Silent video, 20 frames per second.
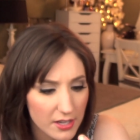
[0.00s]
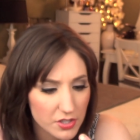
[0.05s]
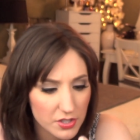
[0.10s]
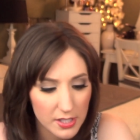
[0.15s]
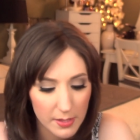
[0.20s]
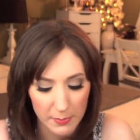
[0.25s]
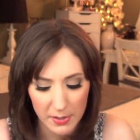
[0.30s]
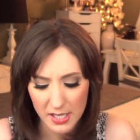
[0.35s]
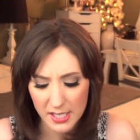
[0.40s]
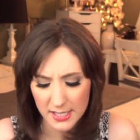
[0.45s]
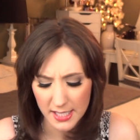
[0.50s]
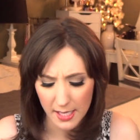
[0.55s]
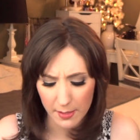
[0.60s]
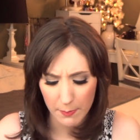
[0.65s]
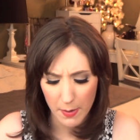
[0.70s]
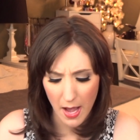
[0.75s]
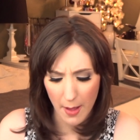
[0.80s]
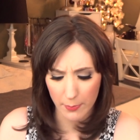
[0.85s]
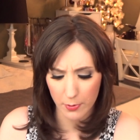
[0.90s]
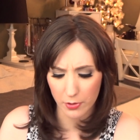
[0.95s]
Actually, I'm going to
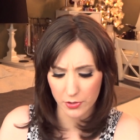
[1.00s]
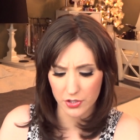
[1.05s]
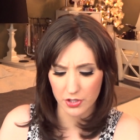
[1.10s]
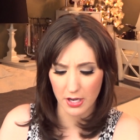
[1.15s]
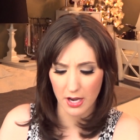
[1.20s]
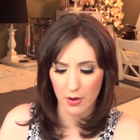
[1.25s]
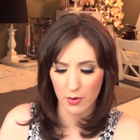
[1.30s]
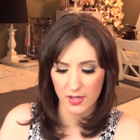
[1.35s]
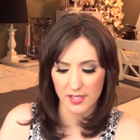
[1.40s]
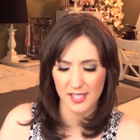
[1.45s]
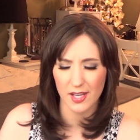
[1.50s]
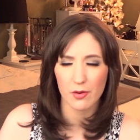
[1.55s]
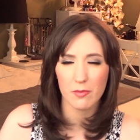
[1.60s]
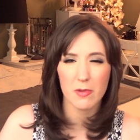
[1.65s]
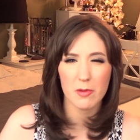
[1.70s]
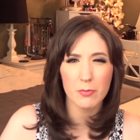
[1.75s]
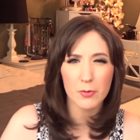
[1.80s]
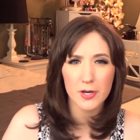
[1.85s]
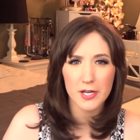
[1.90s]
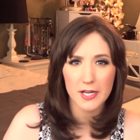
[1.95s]
take pop culture out because I
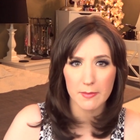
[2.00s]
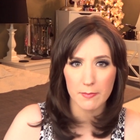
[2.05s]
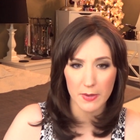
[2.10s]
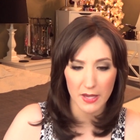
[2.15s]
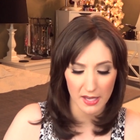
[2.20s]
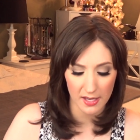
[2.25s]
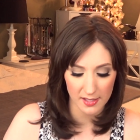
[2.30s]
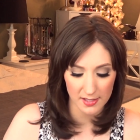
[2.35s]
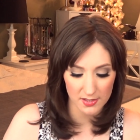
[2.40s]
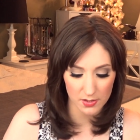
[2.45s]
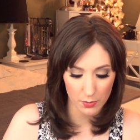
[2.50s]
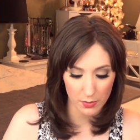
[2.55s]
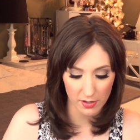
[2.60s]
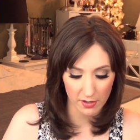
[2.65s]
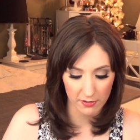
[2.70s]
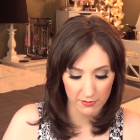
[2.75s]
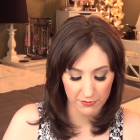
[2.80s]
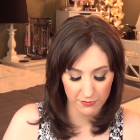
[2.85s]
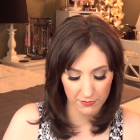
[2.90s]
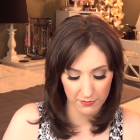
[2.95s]
remember it being sort
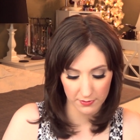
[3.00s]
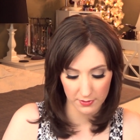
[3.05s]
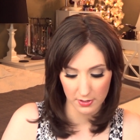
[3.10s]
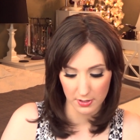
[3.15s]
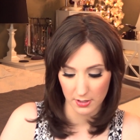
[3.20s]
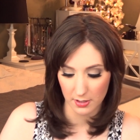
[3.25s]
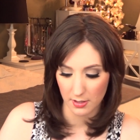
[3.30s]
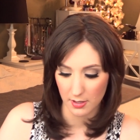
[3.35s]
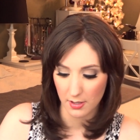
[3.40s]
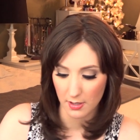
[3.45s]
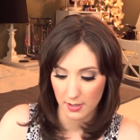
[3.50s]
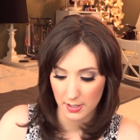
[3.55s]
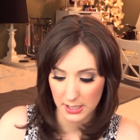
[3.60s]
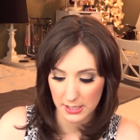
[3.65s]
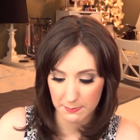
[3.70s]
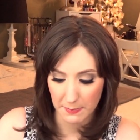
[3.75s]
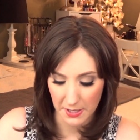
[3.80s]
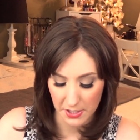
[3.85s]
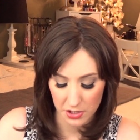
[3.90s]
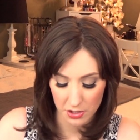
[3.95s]
of
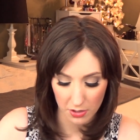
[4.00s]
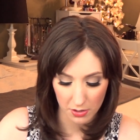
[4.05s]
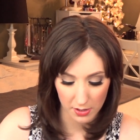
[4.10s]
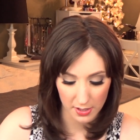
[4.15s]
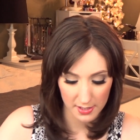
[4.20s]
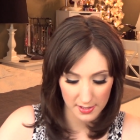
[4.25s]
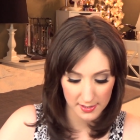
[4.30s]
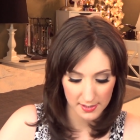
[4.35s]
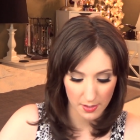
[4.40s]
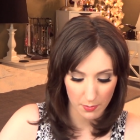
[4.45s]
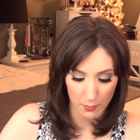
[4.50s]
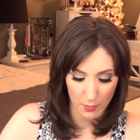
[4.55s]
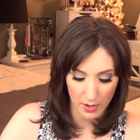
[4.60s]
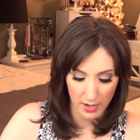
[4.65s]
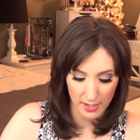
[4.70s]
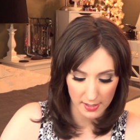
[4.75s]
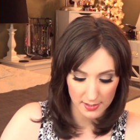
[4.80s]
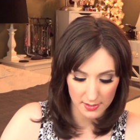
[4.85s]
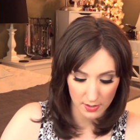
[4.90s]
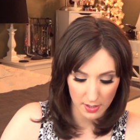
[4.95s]
special in some
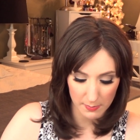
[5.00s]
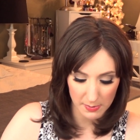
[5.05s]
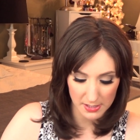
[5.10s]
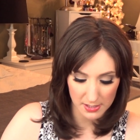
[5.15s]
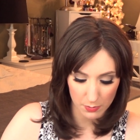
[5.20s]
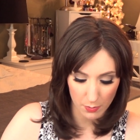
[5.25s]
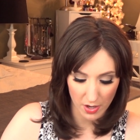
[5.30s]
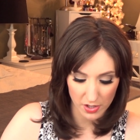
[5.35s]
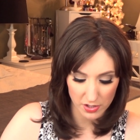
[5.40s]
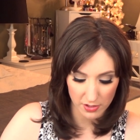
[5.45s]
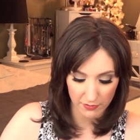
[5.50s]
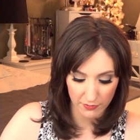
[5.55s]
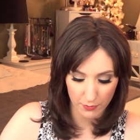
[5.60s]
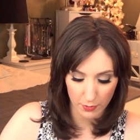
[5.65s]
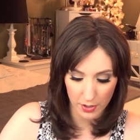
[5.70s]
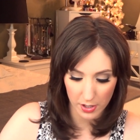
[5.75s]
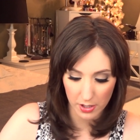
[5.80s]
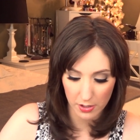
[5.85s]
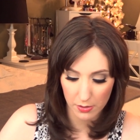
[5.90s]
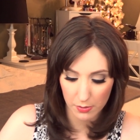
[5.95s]
way. So let me swatch it
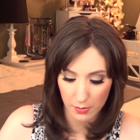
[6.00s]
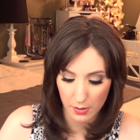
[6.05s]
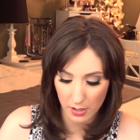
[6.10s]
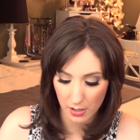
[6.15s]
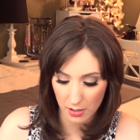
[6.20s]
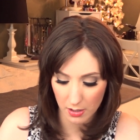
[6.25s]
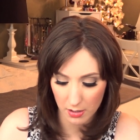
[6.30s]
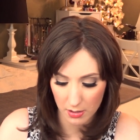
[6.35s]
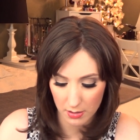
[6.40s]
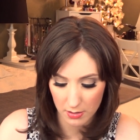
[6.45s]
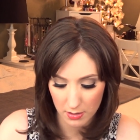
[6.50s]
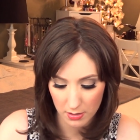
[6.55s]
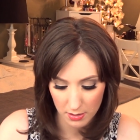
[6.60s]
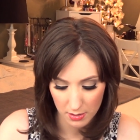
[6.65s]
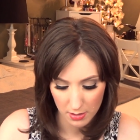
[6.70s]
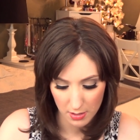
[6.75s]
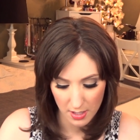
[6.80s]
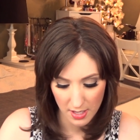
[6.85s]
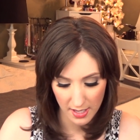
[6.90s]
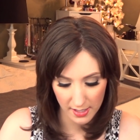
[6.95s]
for you.
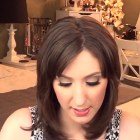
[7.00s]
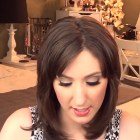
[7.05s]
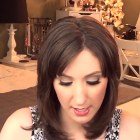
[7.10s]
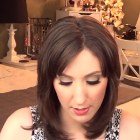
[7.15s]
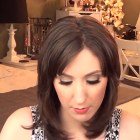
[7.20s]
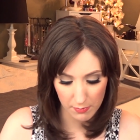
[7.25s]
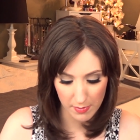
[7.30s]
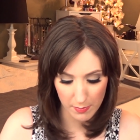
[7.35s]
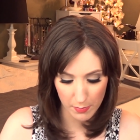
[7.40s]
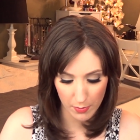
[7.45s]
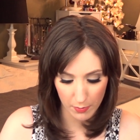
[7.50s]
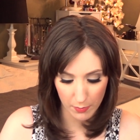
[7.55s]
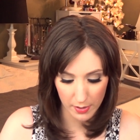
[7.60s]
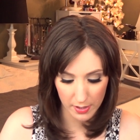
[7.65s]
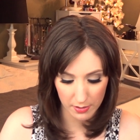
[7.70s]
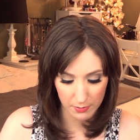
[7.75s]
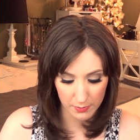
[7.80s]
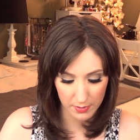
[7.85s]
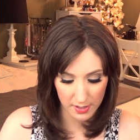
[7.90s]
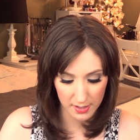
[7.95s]
I can't remember
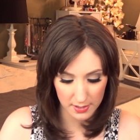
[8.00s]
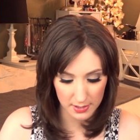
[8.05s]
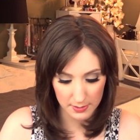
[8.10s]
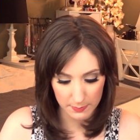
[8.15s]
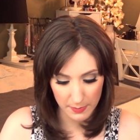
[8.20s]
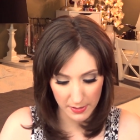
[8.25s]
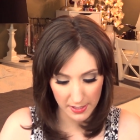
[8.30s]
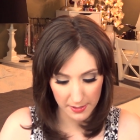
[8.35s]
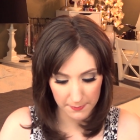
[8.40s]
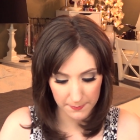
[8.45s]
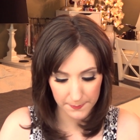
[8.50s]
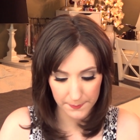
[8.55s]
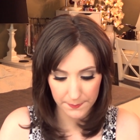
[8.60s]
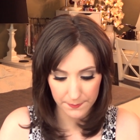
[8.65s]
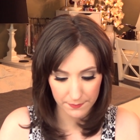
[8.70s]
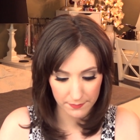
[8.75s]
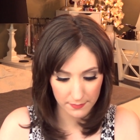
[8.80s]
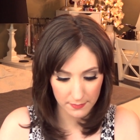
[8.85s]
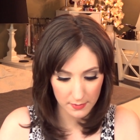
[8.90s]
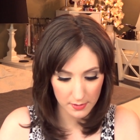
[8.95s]
what it was, but
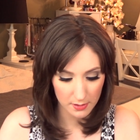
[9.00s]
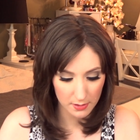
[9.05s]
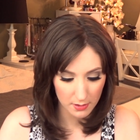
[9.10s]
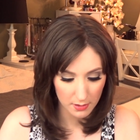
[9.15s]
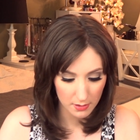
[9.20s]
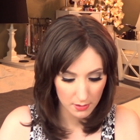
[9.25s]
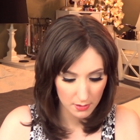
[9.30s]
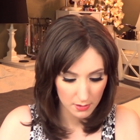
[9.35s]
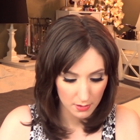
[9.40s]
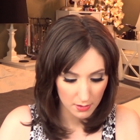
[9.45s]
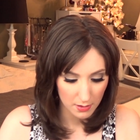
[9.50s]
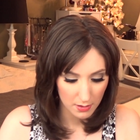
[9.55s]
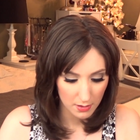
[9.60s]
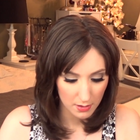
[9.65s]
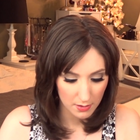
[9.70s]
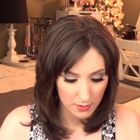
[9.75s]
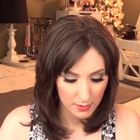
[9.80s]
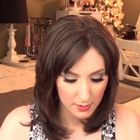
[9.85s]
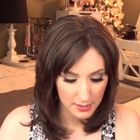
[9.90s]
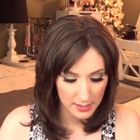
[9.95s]

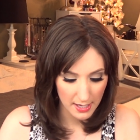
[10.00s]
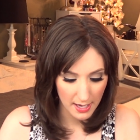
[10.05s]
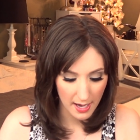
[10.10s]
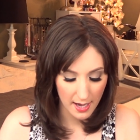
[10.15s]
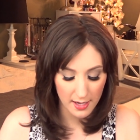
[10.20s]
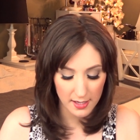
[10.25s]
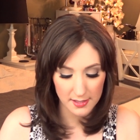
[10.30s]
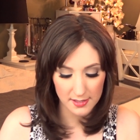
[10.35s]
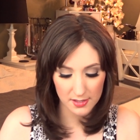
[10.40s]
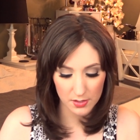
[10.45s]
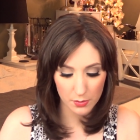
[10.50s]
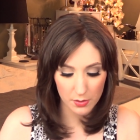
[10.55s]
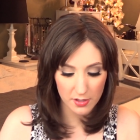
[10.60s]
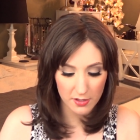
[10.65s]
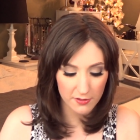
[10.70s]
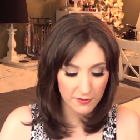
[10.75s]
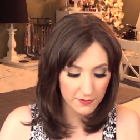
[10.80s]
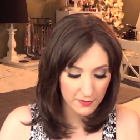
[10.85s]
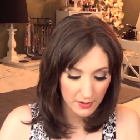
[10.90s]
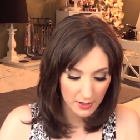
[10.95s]
yeah, it's sort
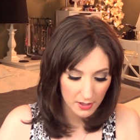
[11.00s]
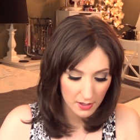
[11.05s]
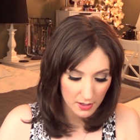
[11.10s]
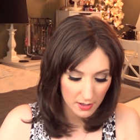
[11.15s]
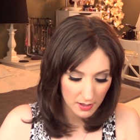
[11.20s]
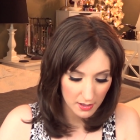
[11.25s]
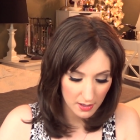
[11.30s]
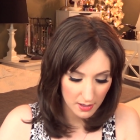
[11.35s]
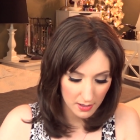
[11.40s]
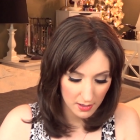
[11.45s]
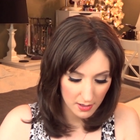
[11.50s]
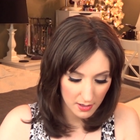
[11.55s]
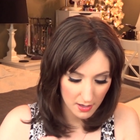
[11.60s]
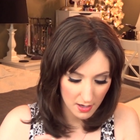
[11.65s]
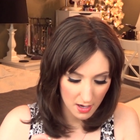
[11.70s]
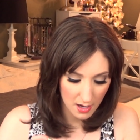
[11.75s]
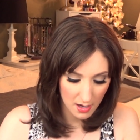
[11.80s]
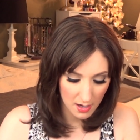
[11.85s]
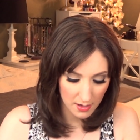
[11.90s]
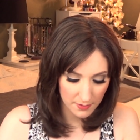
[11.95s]
of
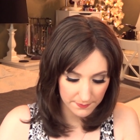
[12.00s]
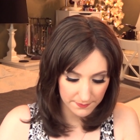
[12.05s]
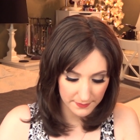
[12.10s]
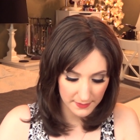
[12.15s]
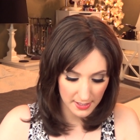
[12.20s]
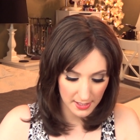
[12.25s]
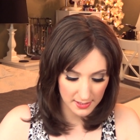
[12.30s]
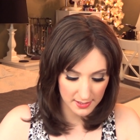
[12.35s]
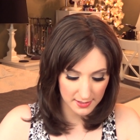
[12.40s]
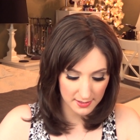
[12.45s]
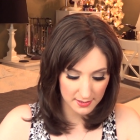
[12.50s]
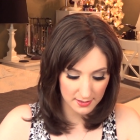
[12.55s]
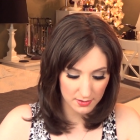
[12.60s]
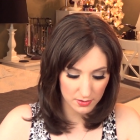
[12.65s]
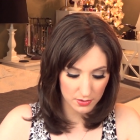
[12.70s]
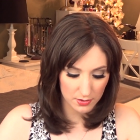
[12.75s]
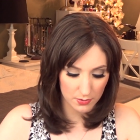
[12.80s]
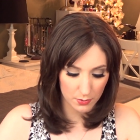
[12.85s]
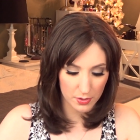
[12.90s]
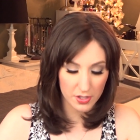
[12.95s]
it's
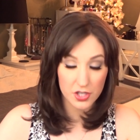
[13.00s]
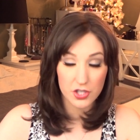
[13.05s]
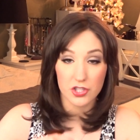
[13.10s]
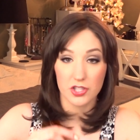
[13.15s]
sort of